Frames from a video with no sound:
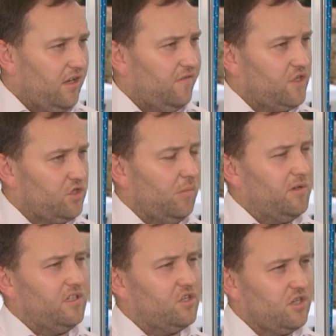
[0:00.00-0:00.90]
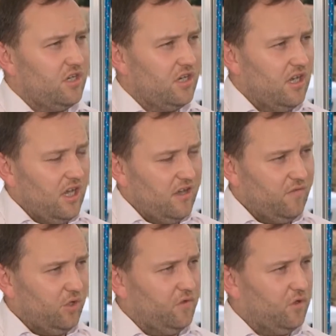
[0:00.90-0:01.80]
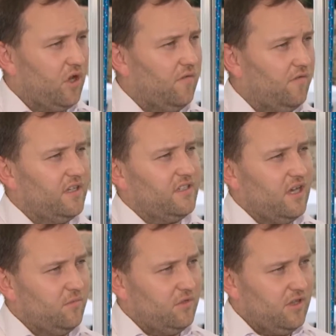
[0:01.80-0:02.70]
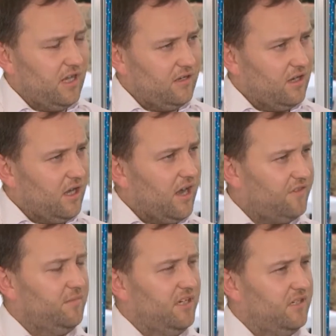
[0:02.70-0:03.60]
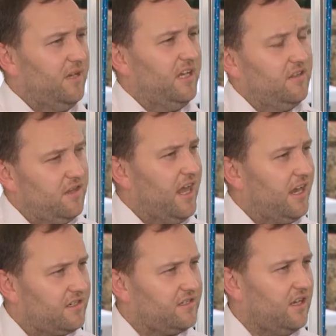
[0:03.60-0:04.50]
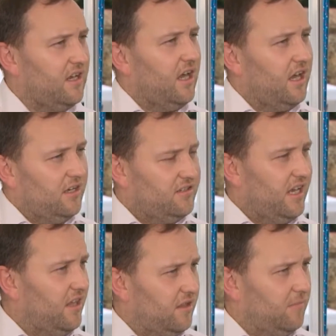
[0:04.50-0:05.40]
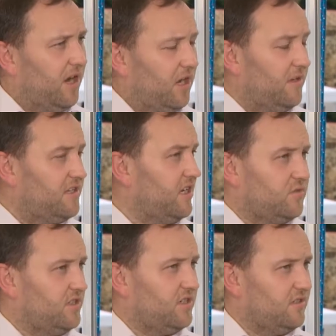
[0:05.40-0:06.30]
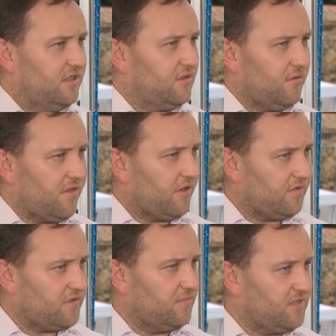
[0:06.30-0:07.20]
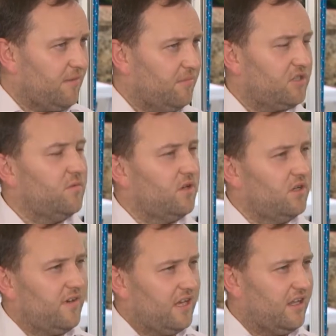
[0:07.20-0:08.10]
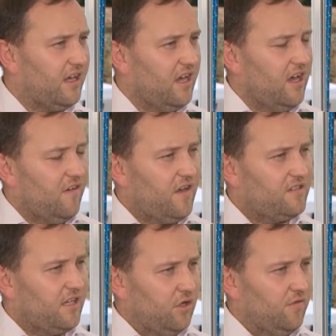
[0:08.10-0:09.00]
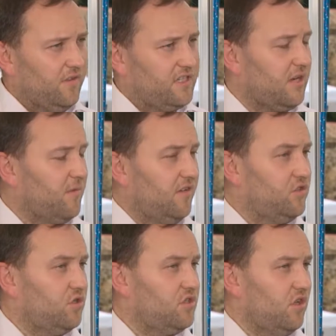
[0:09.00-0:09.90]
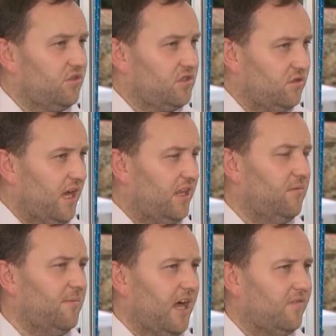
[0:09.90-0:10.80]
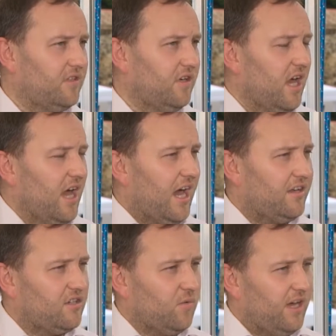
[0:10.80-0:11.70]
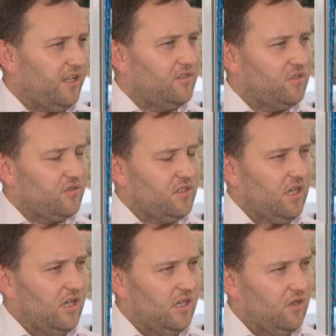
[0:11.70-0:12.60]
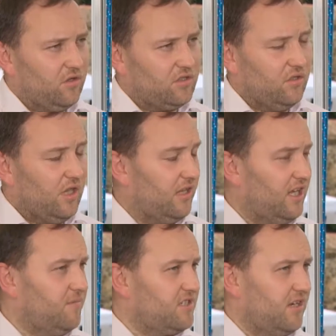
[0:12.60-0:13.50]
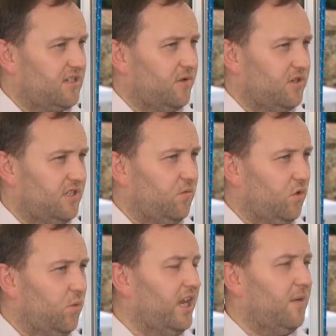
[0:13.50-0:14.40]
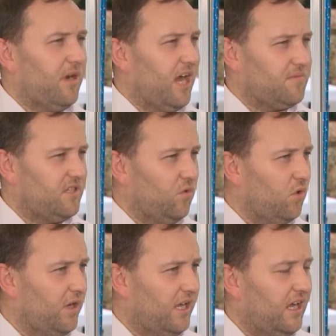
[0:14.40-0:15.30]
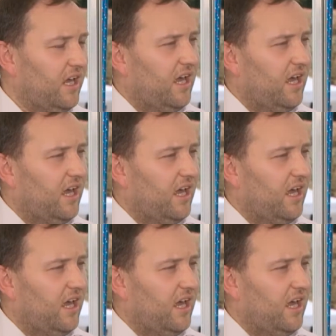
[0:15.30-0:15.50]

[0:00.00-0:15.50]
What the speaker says: official opposition vote of no confidence, that would then have to be debated the next day that Parliament sits, which isn't until the 3rd of September. So we could have had that festering over the summer. They've chosen not to do that. They might have to answer why they've chosen not to do that. They keep saying it's because they won't win it. Perhaps they won't win it